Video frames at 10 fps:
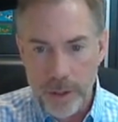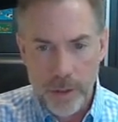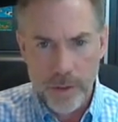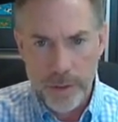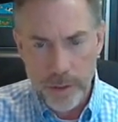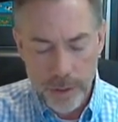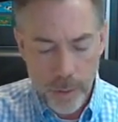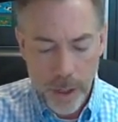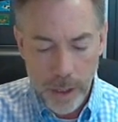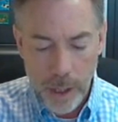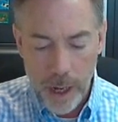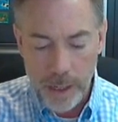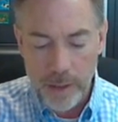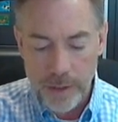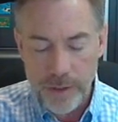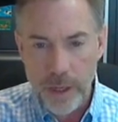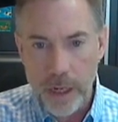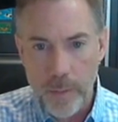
And there's quite a lot in this study,